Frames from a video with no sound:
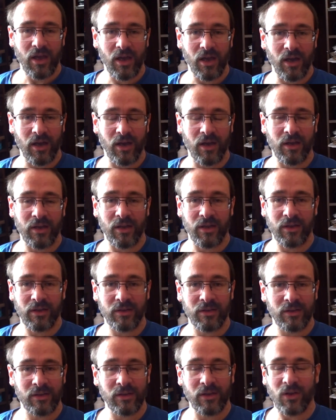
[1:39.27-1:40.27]

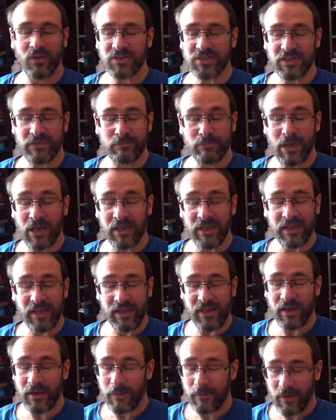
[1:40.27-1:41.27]
and lots of
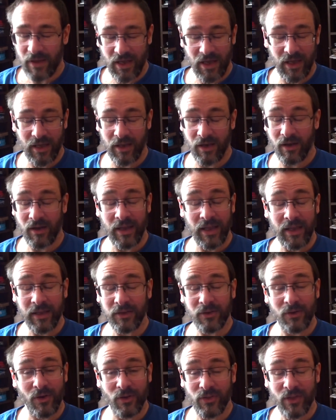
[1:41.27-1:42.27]
money, and I
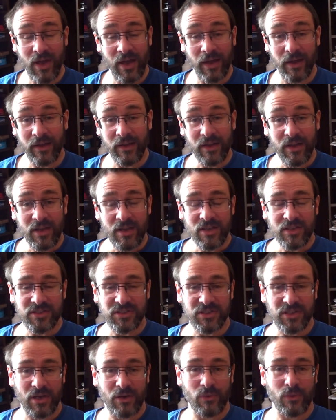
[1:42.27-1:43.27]
ain't got that.
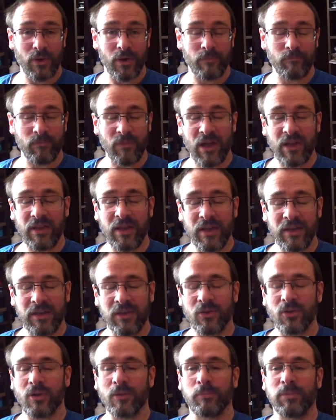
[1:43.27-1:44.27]
So, and then
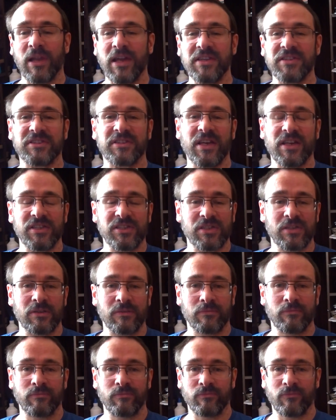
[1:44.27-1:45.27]
you got
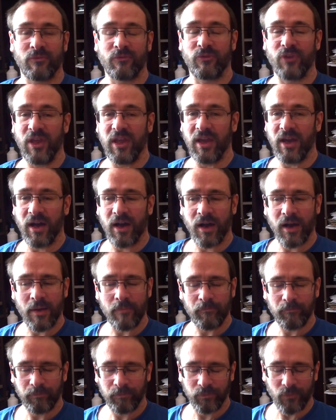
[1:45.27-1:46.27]
PlayStation
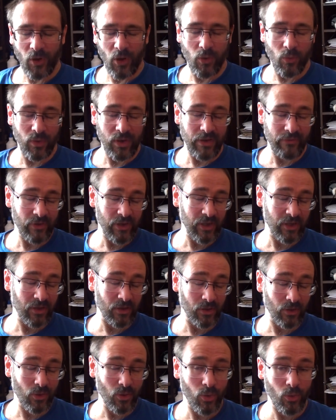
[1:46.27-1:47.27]
VR, or whatever they're
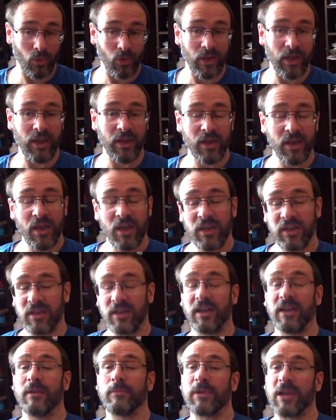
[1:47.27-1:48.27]
going to call it. You
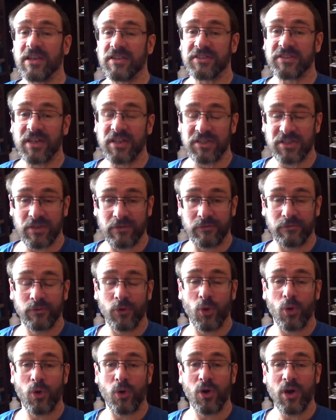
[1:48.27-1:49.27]
need a PlayStation
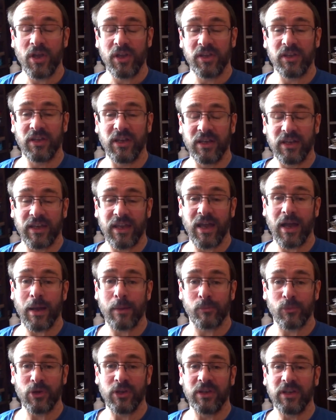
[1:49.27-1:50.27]
4, you need a
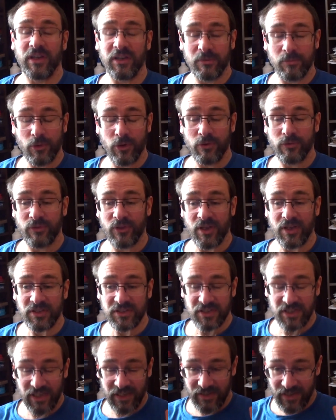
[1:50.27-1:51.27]
camera, you need to move things,
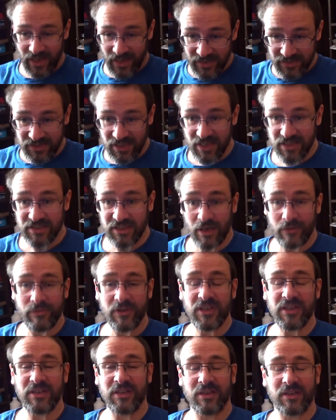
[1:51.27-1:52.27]
you need the headset itself.
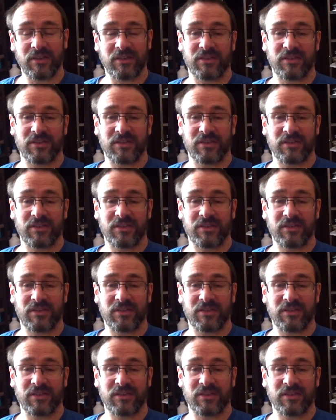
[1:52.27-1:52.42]
It's